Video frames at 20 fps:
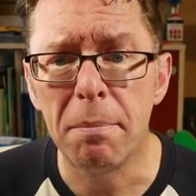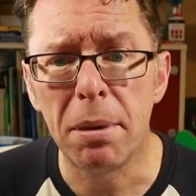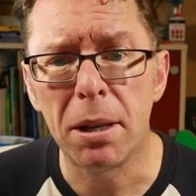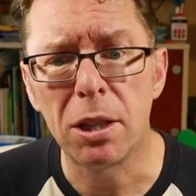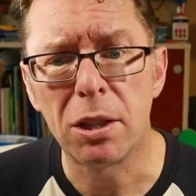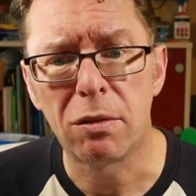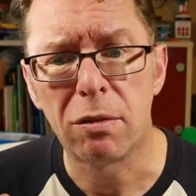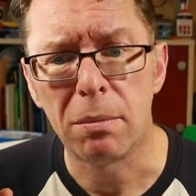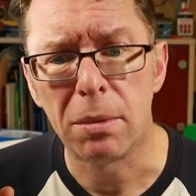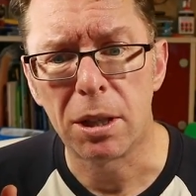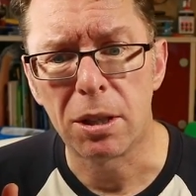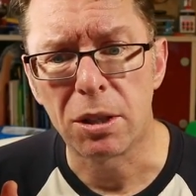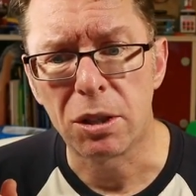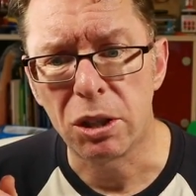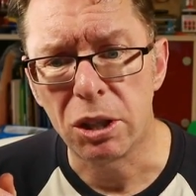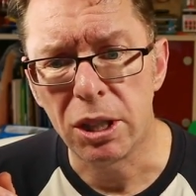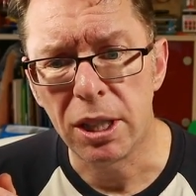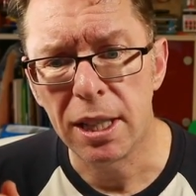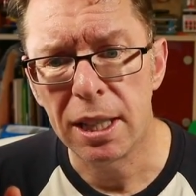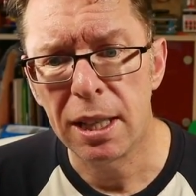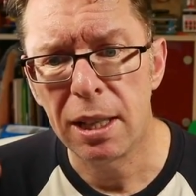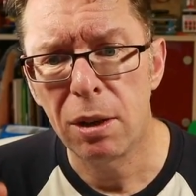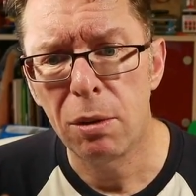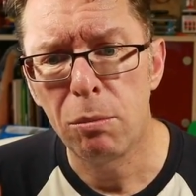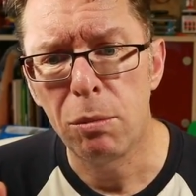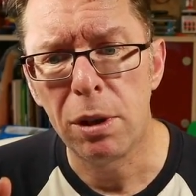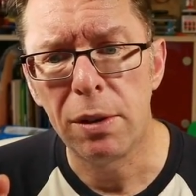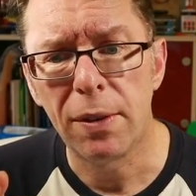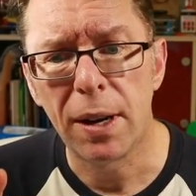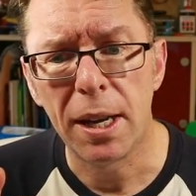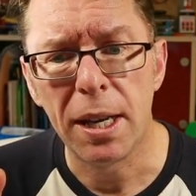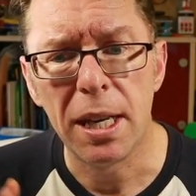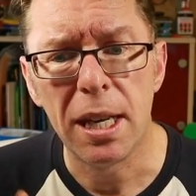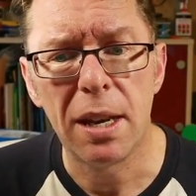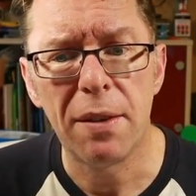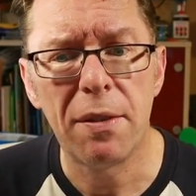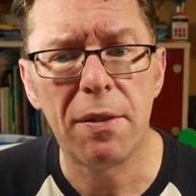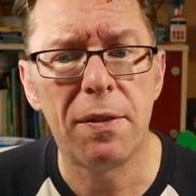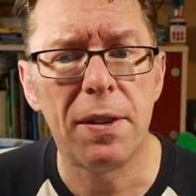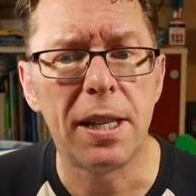a post from last year with
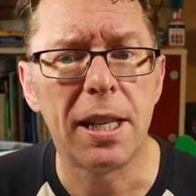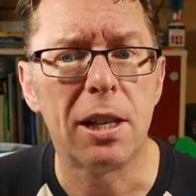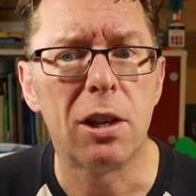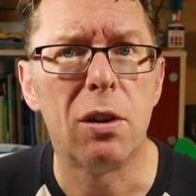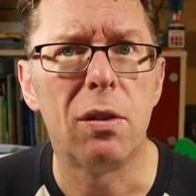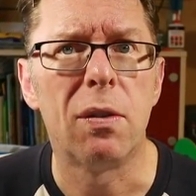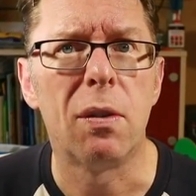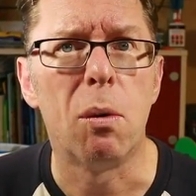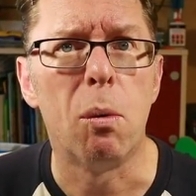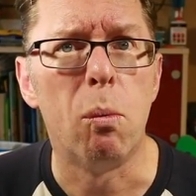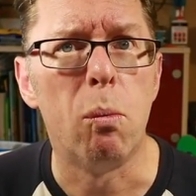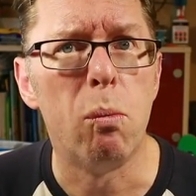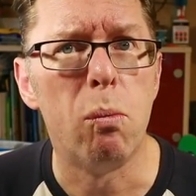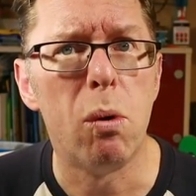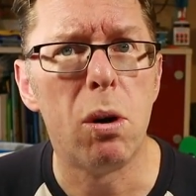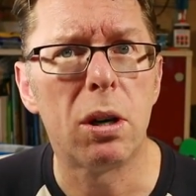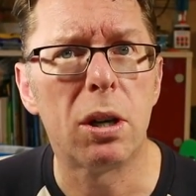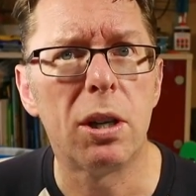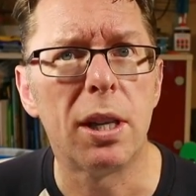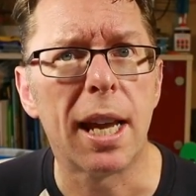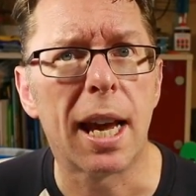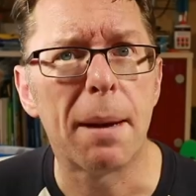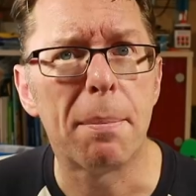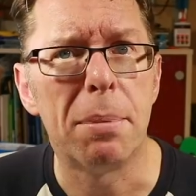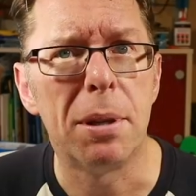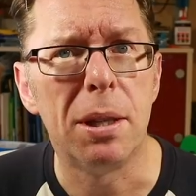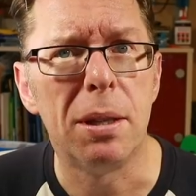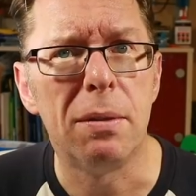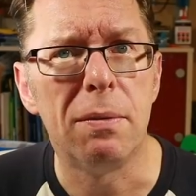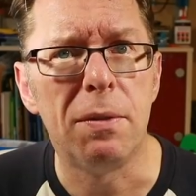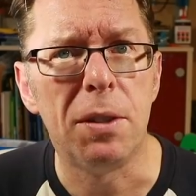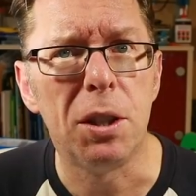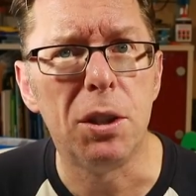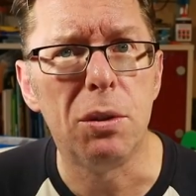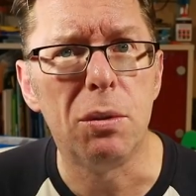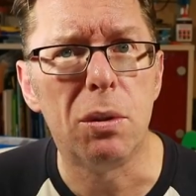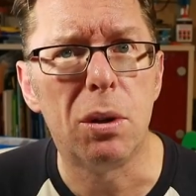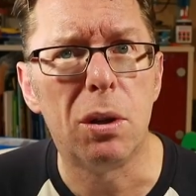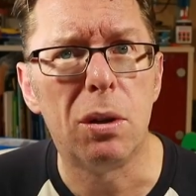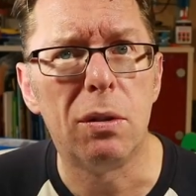another video of what could happen
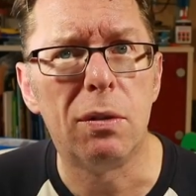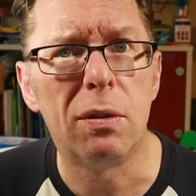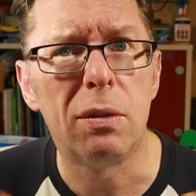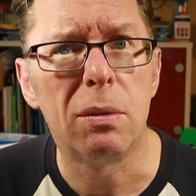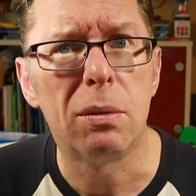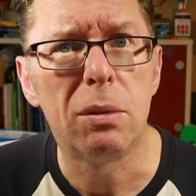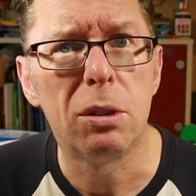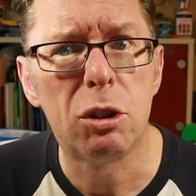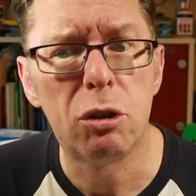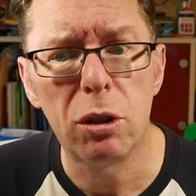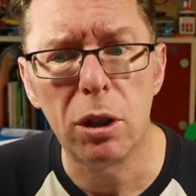view of